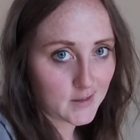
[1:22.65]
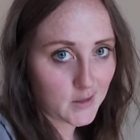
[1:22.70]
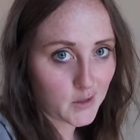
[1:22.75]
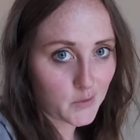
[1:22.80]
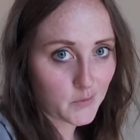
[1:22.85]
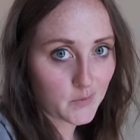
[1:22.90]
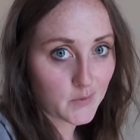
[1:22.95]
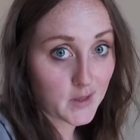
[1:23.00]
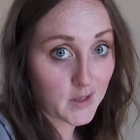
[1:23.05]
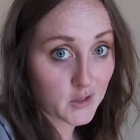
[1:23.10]
So
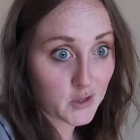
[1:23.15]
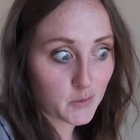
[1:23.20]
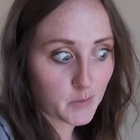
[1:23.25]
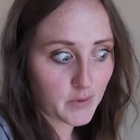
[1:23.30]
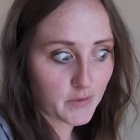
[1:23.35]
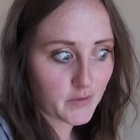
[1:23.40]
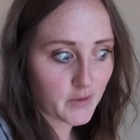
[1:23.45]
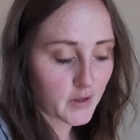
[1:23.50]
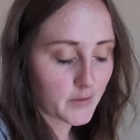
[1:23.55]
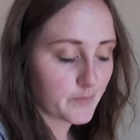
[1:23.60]
that should
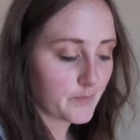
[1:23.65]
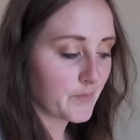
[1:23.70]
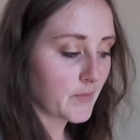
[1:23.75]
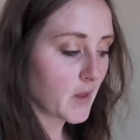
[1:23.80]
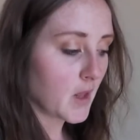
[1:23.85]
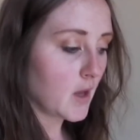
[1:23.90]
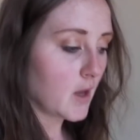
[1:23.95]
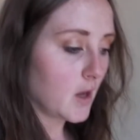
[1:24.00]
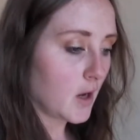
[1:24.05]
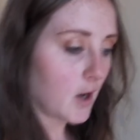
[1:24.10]
be fun.
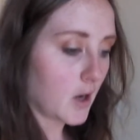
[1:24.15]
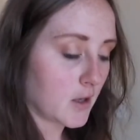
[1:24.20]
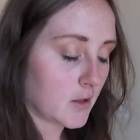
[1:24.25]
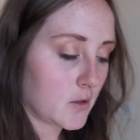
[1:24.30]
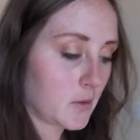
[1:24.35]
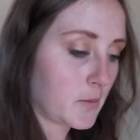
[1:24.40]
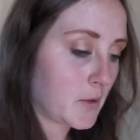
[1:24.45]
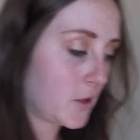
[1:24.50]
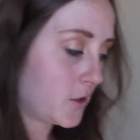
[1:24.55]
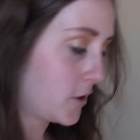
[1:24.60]
All right,
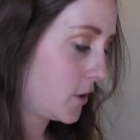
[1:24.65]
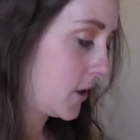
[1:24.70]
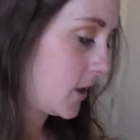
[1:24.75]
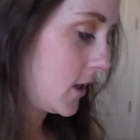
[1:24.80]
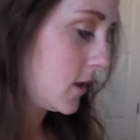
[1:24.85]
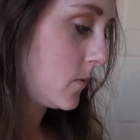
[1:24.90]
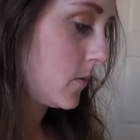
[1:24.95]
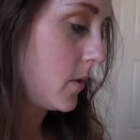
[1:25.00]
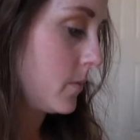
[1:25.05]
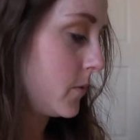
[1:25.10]
so I'm going to show you
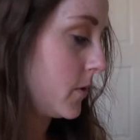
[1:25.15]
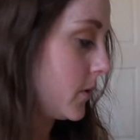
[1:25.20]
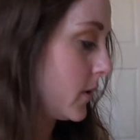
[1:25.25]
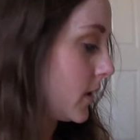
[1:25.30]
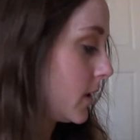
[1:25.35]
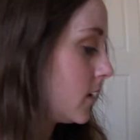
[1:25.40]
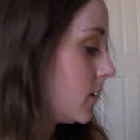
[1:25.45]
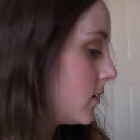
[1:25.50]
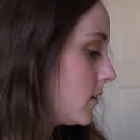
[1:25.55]
guys what I'm doing.